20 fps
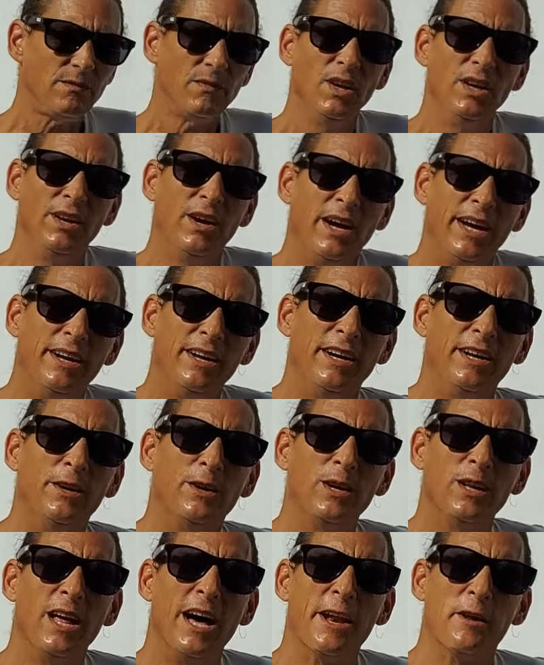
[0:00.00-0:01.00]
I
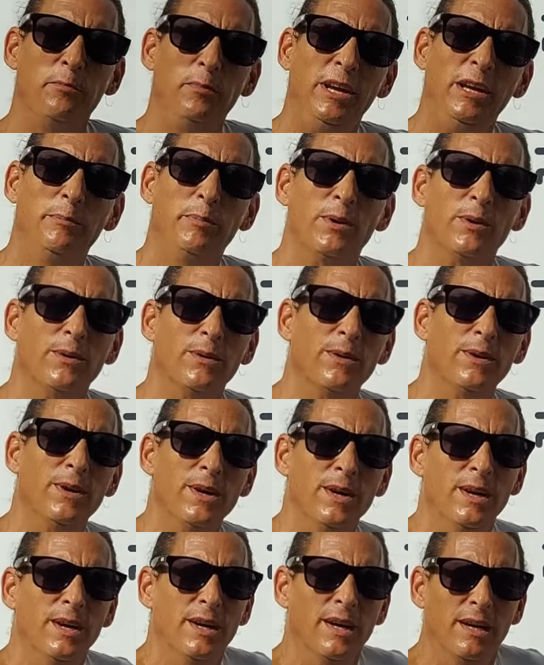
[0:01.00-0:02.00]
know a lot of people,
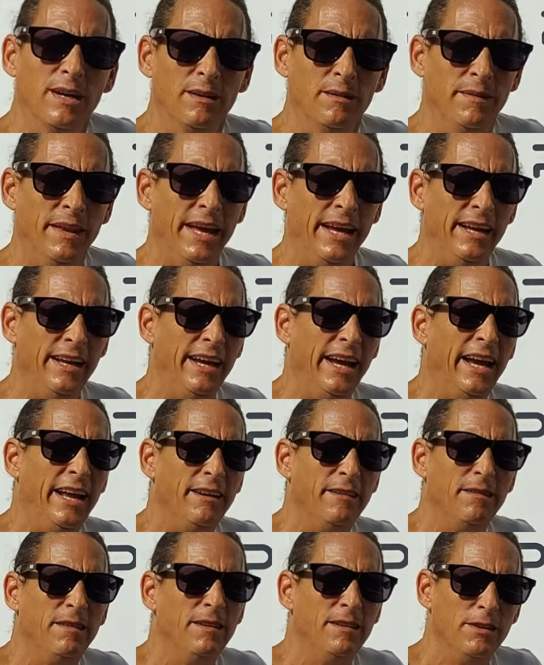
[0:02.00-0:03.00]
they get
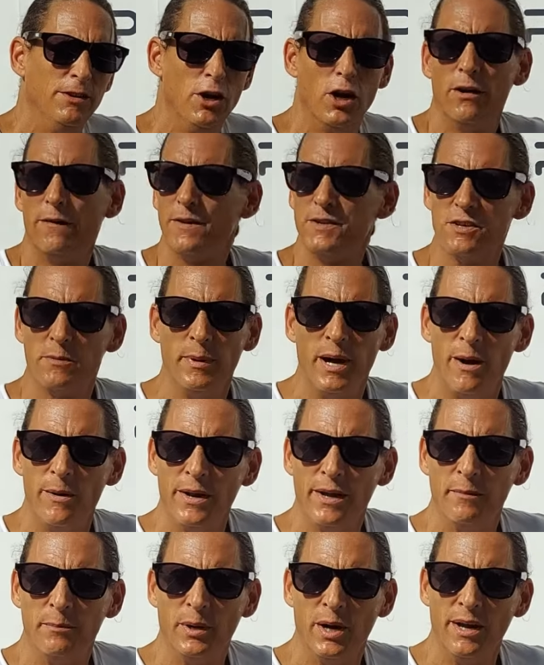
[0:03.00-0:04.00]
nervous about
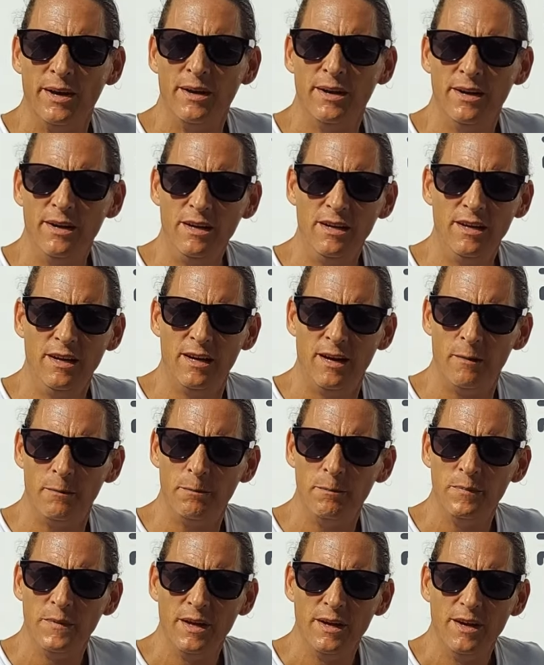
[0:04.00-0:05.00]
it, but
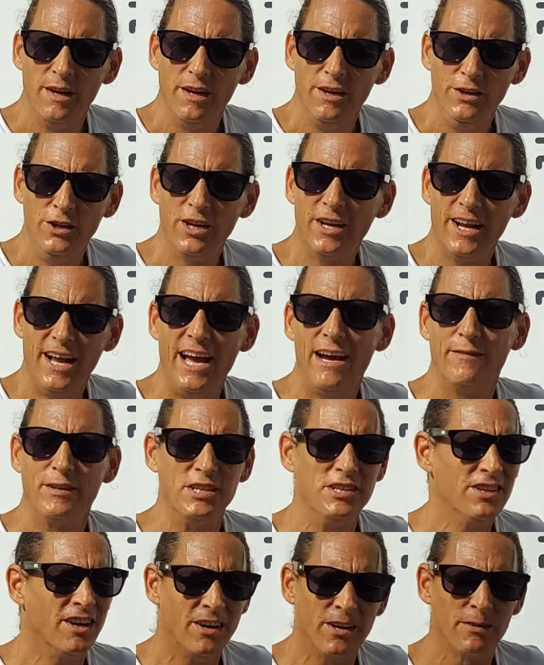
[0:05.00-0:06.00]
you're going to have a
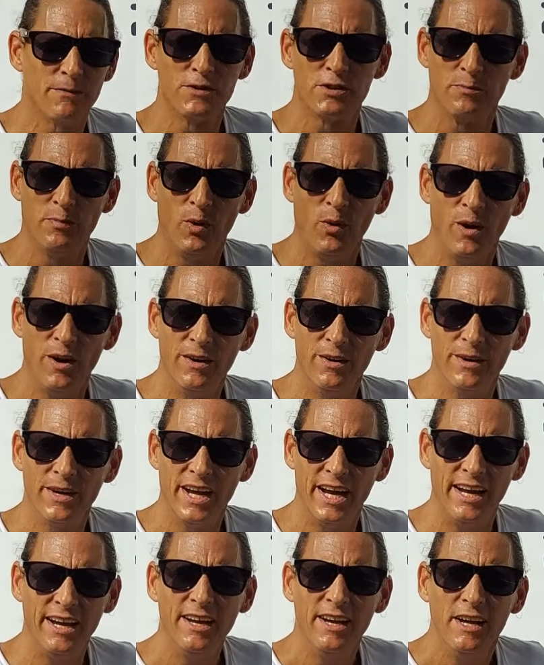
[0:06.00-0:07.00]
ton of support,
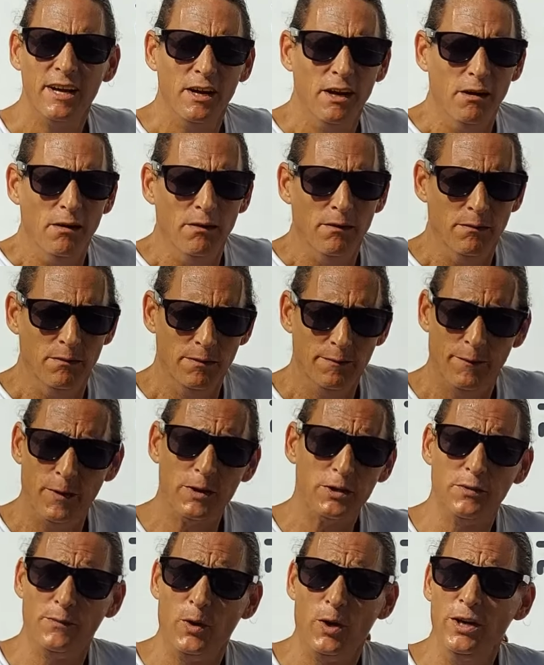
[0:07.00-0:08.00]
okay?
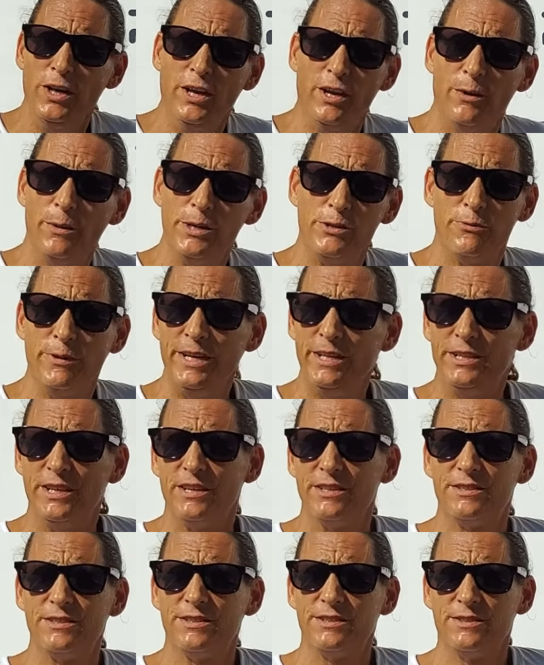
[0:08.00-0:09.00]
First of all, you can always reach
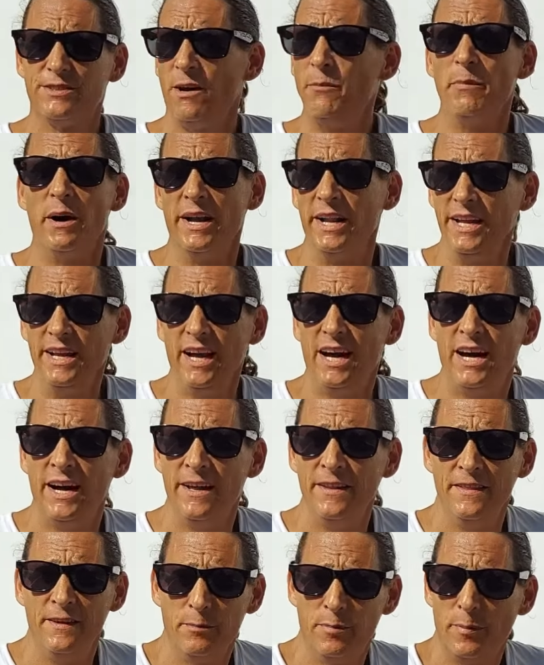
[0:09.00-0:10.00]
somebody
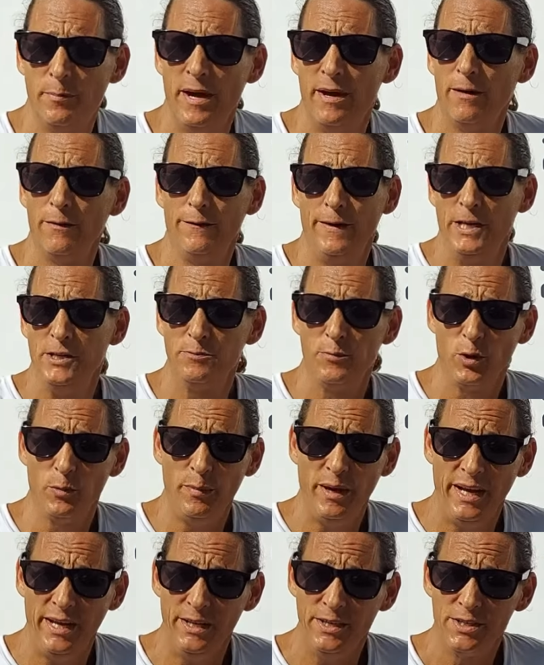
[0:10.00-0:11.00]
on the Propel Facebook
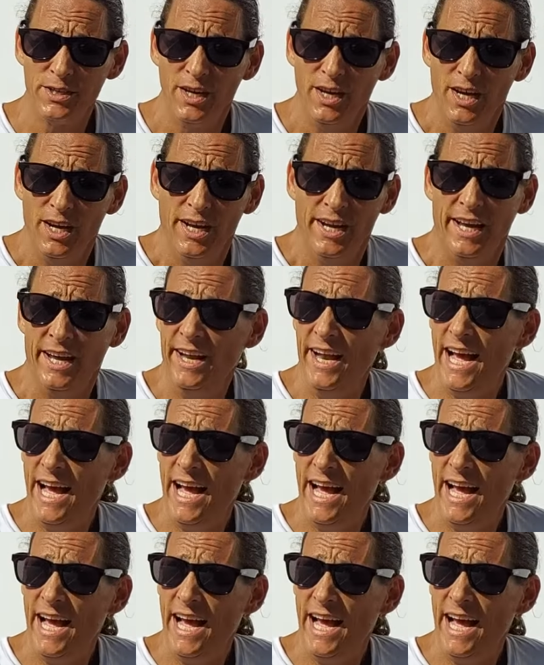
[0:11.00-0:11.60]
page, and